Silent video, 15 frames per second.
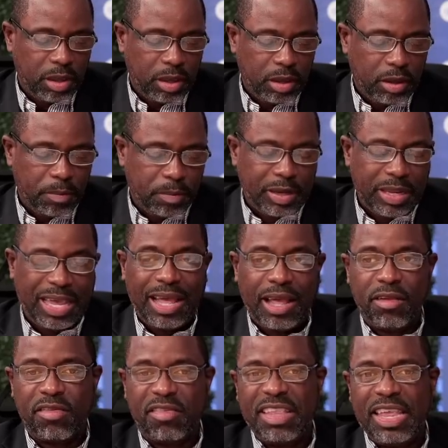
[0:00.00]
Company
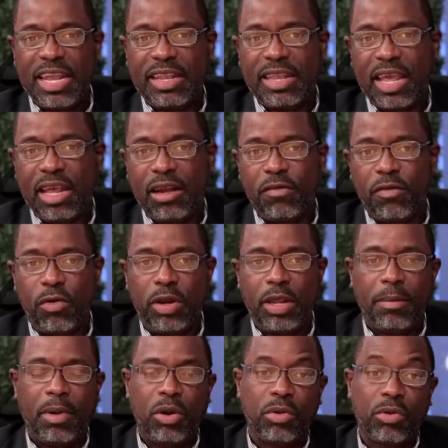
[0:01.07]
has net debt of only
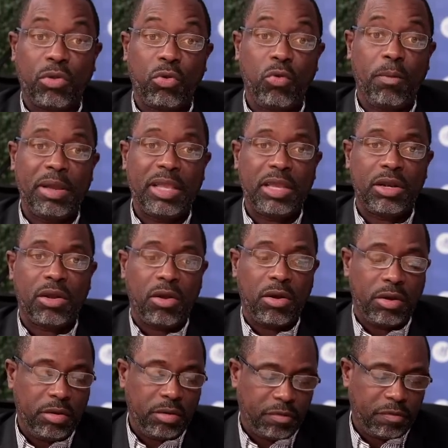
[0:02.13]
about $2 billion,
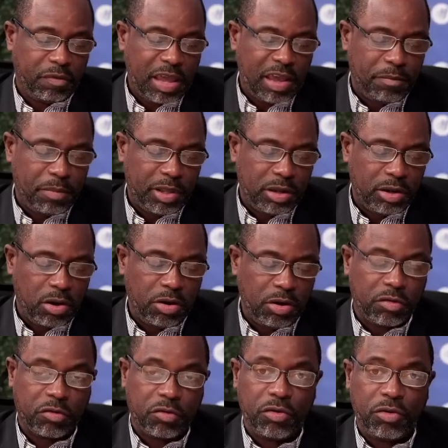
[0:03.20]
$5 billion
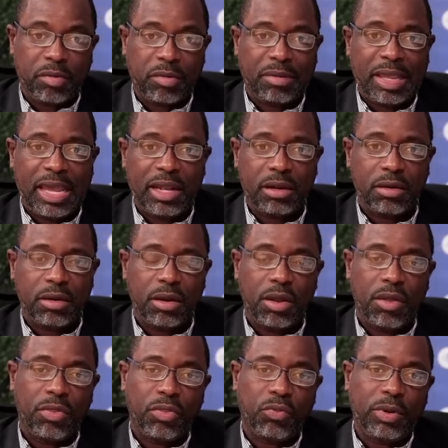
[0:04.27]
gross debt,
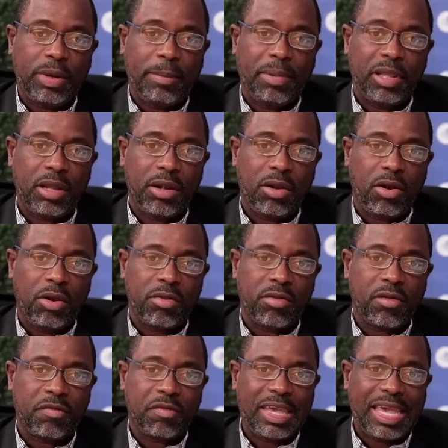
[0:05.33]
$3 billion
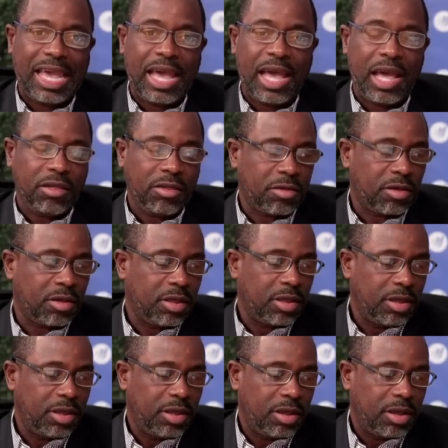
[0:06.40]
of cash.
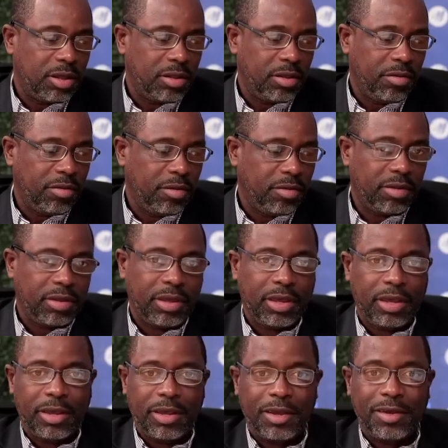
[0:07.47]
This is
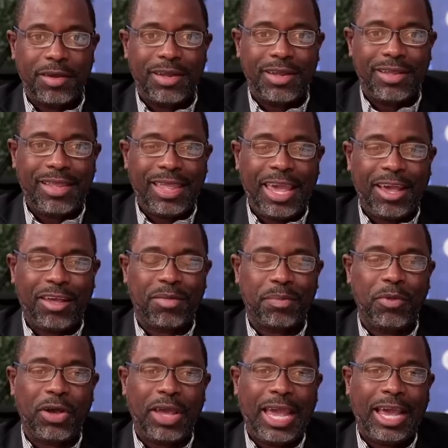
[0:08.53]
the
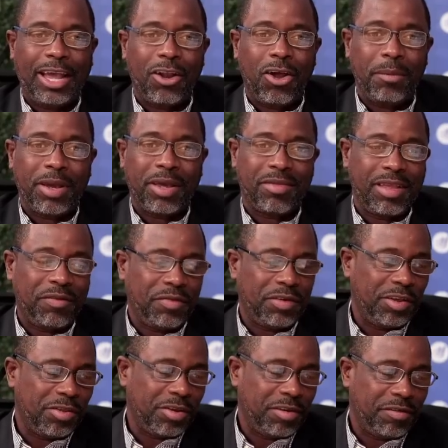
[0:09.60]
textbook economics
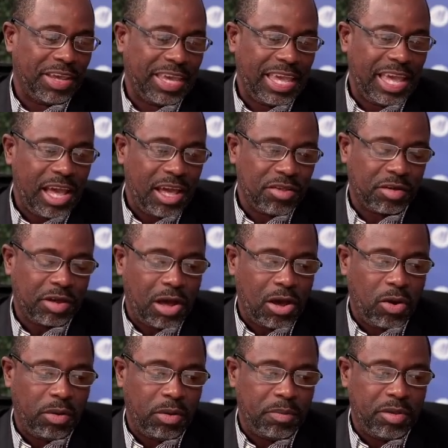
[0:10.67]
definition of a cash
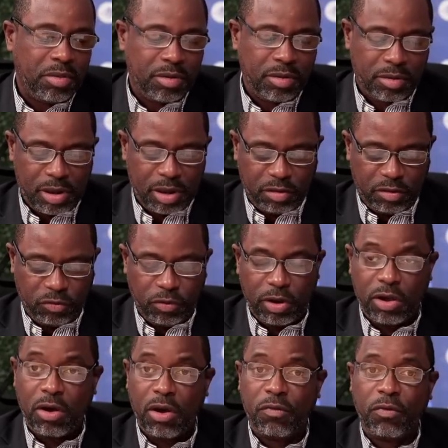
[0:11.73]
cow, a business that's
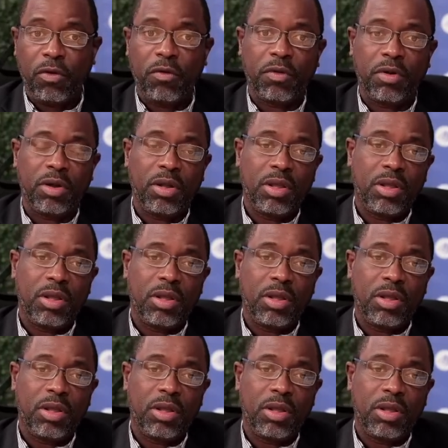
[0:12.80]
throwing off over